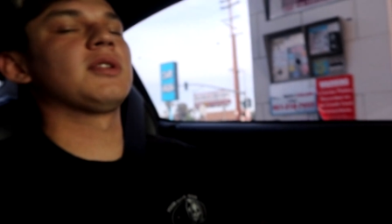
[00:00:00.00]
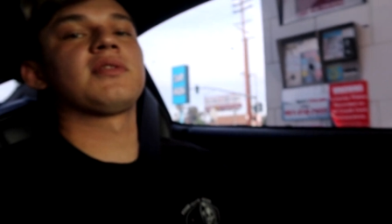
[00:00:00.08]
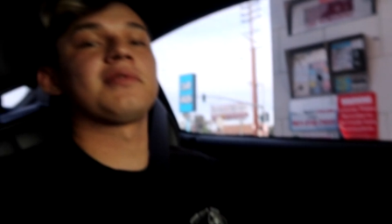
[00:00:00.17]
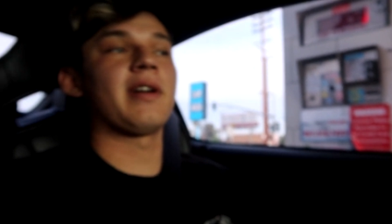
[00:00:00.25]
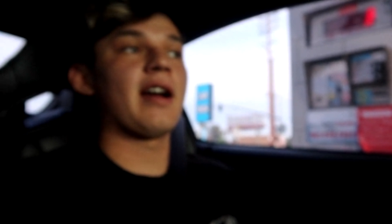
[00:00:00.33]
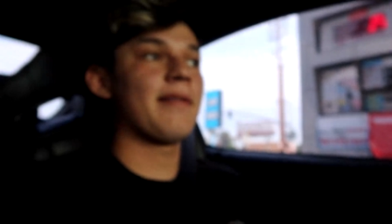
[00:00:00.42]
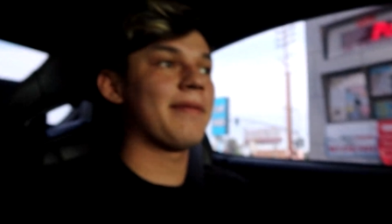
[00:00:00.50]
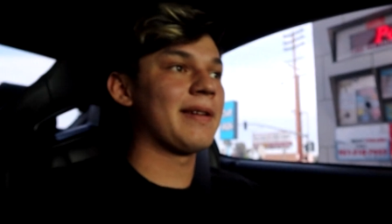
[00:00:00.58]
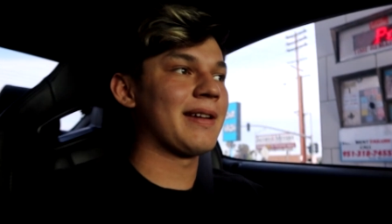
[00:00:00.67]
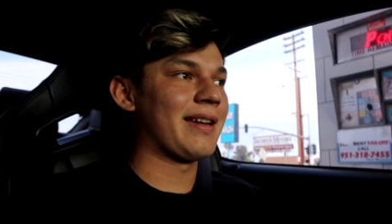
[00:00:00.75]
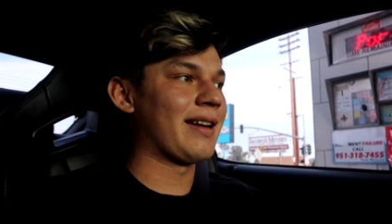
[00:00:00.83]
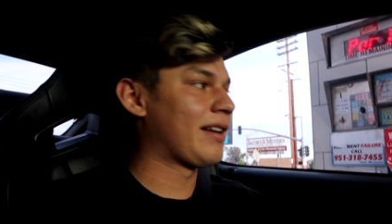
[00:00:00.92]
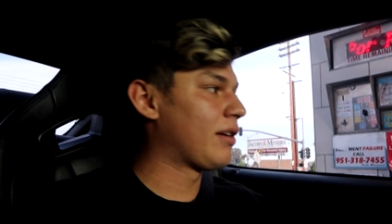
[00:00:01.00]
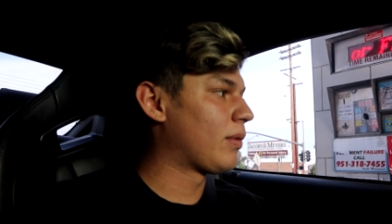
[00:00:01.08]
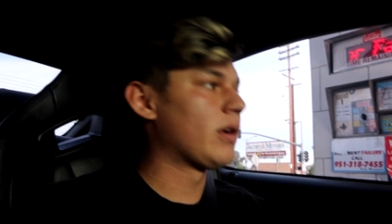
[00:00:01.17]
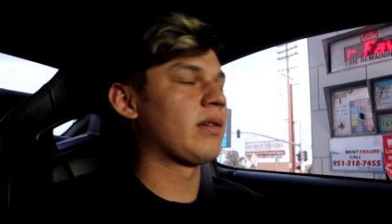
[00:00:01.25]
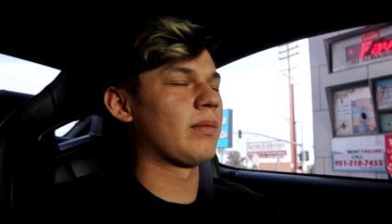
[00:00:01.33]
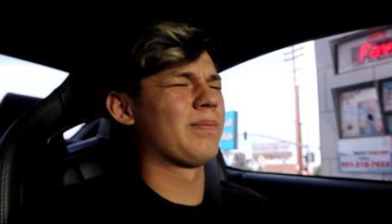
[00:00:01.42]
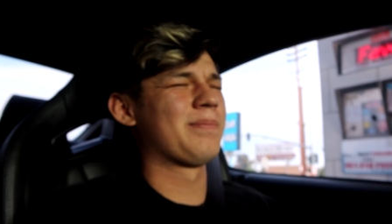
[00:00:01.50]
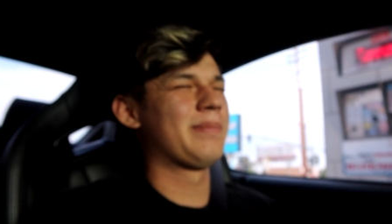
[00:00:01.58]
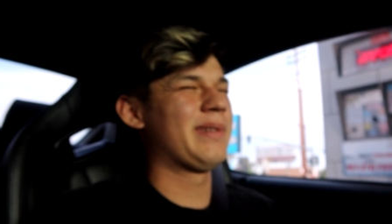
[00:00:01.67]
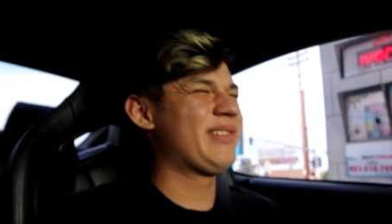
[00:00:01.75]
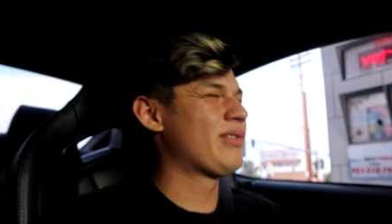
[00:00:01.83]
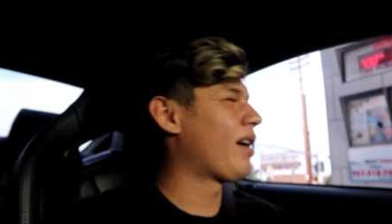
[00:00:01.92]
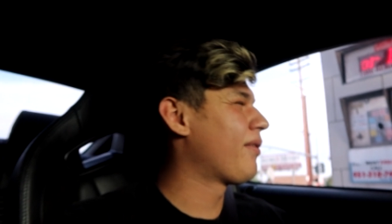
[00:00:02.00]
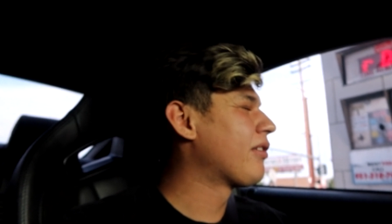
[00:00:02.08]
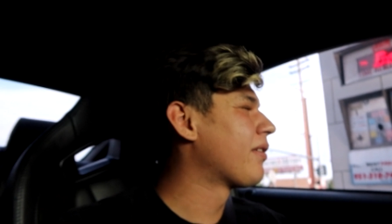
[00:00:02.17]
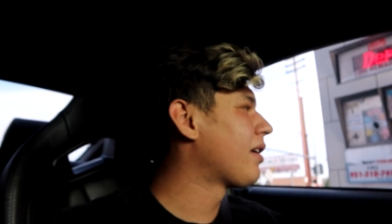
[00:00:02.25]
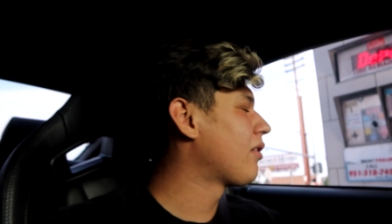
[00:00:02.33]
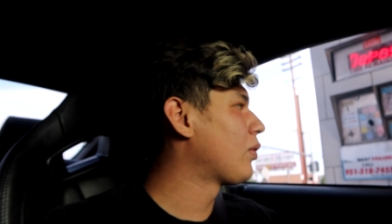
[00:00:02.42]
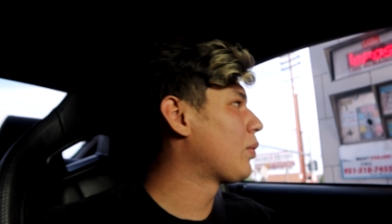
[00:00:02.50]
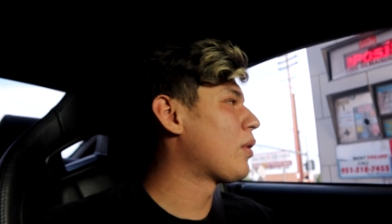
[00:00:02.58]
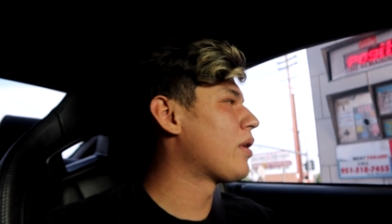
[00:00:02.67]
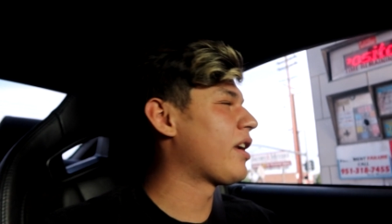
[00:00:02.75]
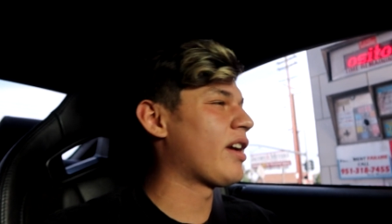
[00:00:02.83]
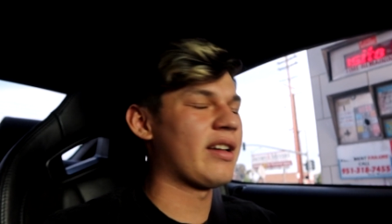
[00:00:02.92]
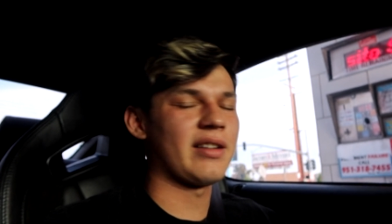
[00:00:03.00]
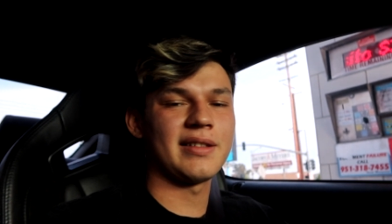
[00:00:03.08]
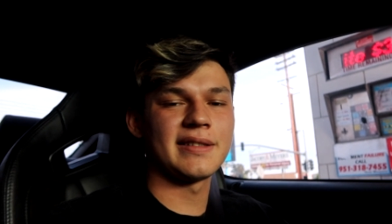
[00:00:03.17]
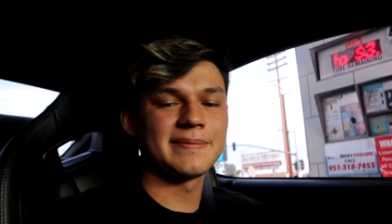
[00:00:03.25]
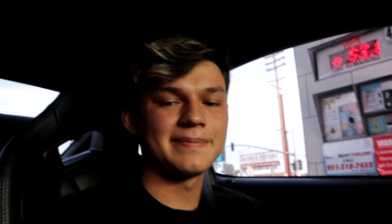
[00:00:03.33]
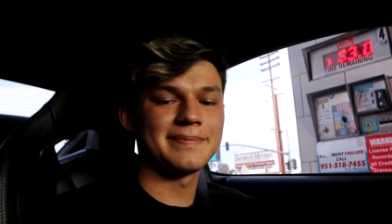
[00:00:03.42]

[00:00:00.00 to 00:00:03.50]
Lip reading: much traffic and I didn't want to be driving around with one hand,